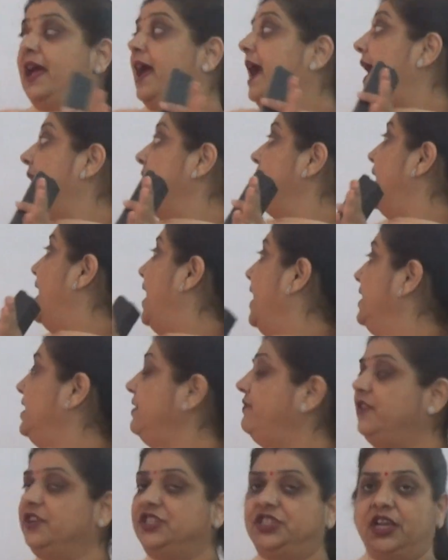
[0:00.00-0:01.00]
and
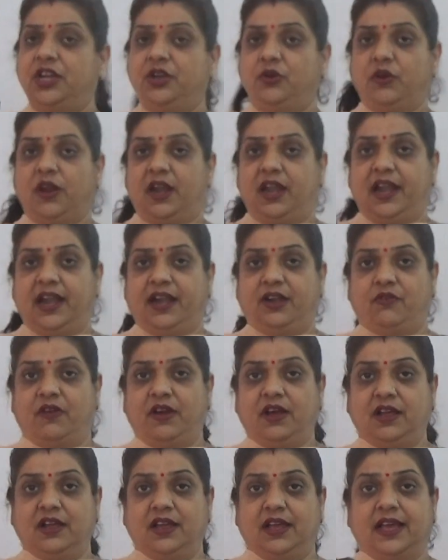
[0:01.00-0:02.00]
artificial neural
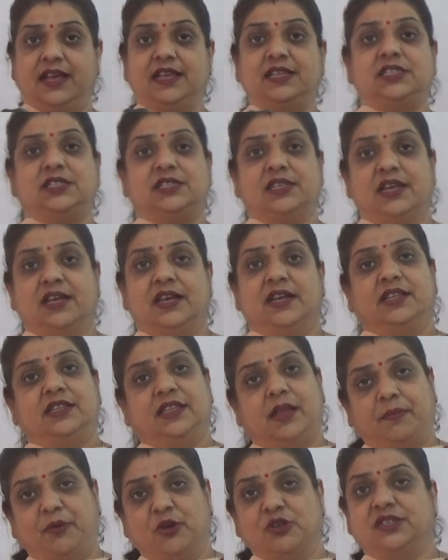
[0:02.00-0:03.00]
network is
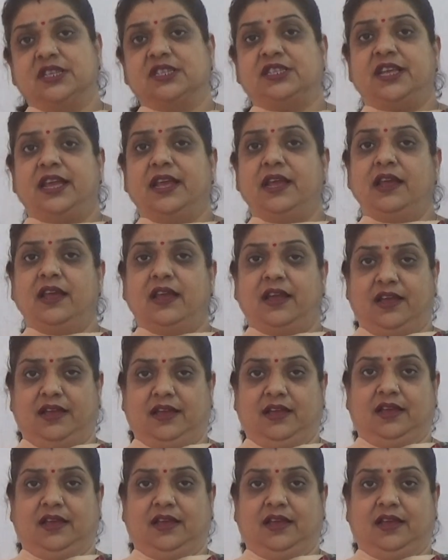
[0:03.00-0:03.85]
the processing